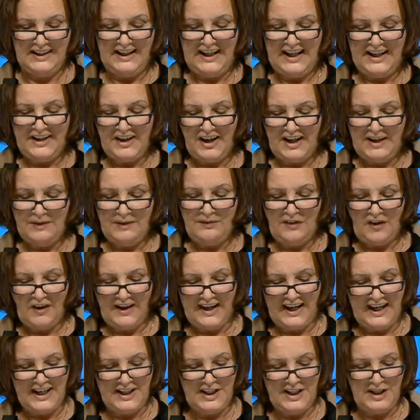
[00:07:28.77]
and I
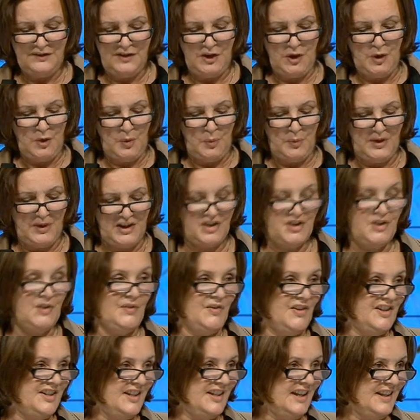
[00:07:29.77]
invite any of you who wish to
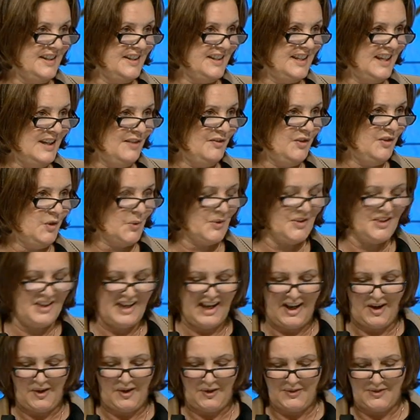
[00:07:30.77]
visit and see for
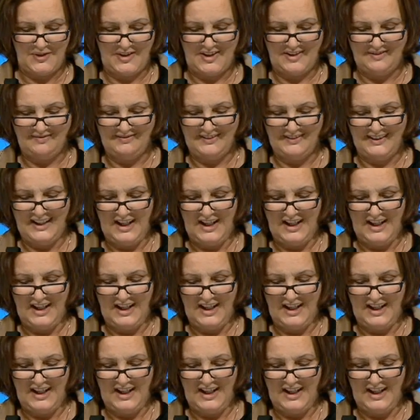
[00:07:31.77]
yourselves.